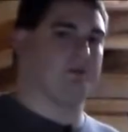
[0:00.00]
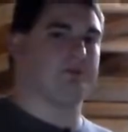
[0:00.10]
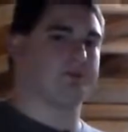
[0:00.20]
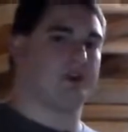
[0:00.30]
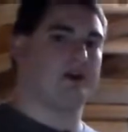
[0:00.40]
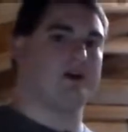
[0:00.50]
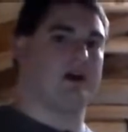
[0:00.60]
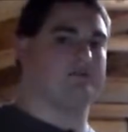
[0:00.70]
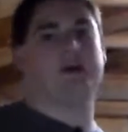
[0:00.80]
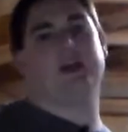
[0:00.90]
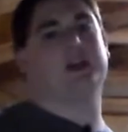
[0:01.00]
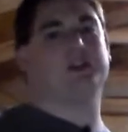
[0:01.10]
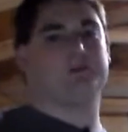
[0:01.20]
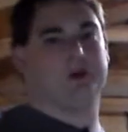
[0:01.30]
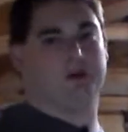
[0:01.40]
cables go, I've not
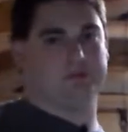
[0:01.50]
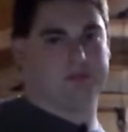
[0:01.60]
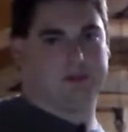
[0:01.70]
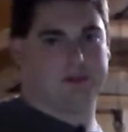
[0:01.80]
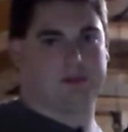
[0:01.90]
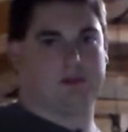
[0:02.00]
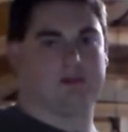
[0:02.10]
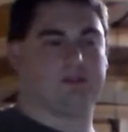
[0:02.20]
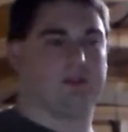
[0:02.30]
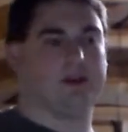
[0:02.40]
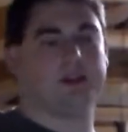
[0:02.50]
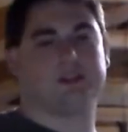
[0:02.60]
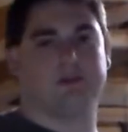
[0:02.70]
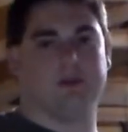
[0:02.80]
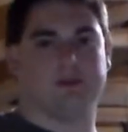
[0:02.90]
had any problems with these things. They're
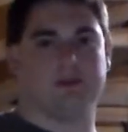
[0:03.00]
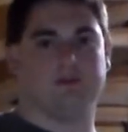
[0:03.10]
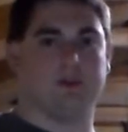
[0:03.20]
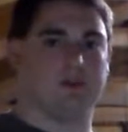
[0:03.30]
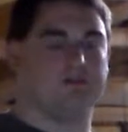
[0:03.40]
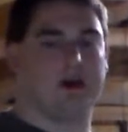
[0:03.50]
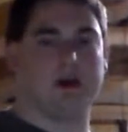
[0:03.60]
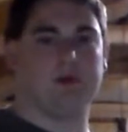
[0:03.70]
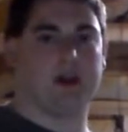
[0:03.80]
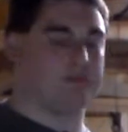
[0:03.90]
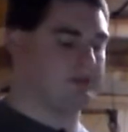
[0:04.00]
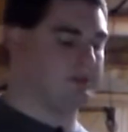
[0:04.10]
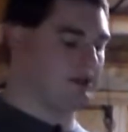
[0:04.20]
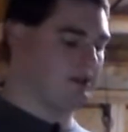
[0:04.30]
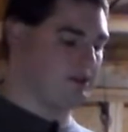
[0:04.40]
inexpensive. You can find them on
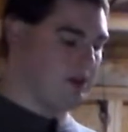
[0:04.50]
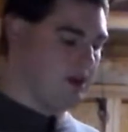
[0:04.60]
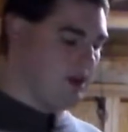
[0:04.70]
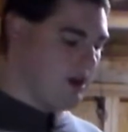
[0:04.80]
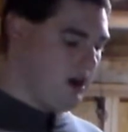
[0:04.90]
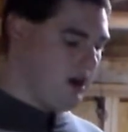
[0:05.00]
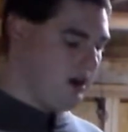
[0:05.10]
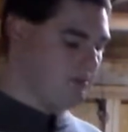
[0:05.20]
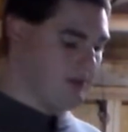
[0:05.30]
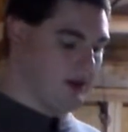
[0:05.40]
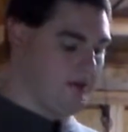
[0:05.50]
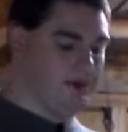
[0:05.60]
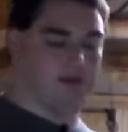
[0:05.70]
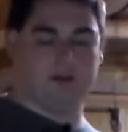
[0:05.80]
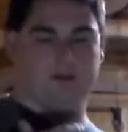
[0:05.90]
Amazon. They
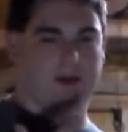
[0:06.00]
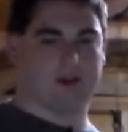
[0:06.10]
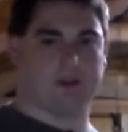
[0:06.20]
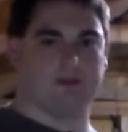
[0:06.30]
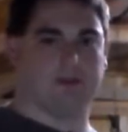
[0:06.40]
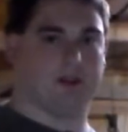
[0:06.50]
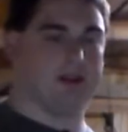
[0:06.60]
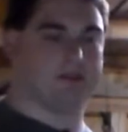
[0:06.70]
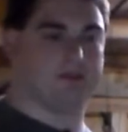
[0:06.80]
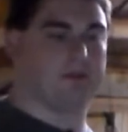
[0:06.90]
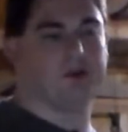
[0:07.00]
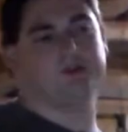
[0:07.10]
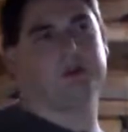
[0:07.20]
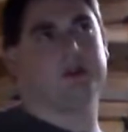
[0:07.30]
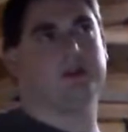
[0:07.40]
come in various different lengths. The
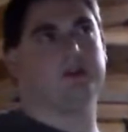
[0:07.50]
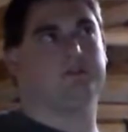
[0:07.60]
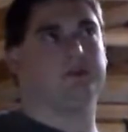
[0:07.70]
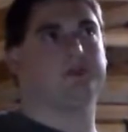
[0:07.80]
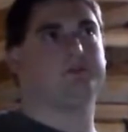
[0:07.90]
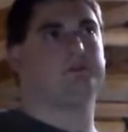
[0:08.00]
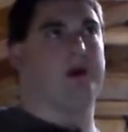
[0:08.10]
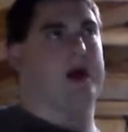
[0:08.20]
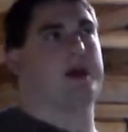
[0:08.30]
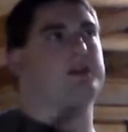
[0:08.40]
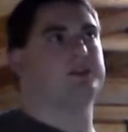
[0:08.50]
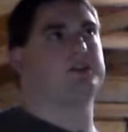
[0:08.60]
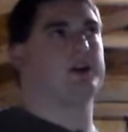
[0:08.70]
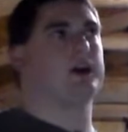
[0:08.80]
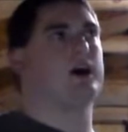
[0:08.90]
first
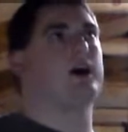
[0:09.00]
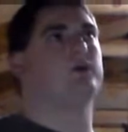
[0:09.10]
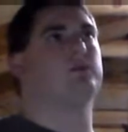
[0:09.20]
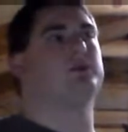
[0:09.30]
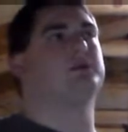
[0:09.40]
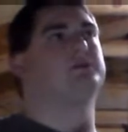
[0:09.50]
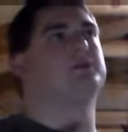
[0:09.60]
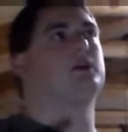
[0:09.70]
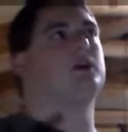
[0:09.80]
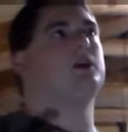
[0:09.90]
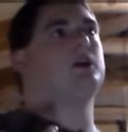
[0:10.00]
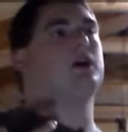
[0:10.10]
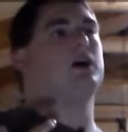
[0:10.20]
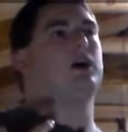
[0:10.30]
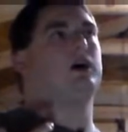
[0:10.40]
package I got was
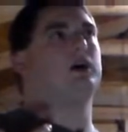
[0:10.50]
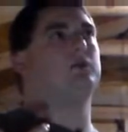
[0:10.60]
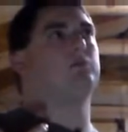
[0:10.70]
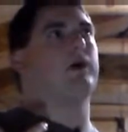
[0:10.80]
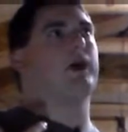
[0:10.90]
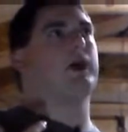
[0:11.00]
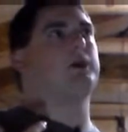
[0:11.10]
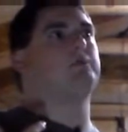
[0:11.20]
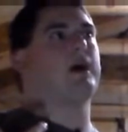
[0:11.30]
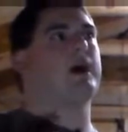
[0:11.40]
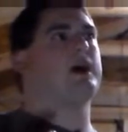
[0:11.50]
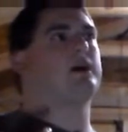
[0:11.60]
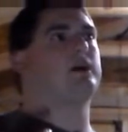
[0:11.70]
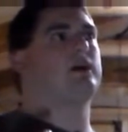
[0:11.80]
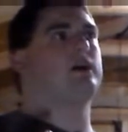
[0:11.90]
a
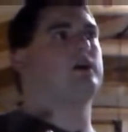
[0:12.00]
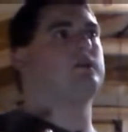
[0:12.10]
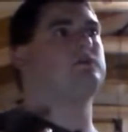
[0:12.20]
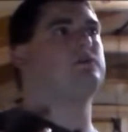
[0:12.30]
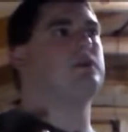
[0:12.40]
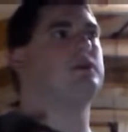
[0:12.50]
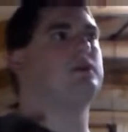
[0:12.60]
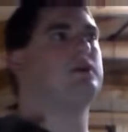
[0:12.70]
pack of,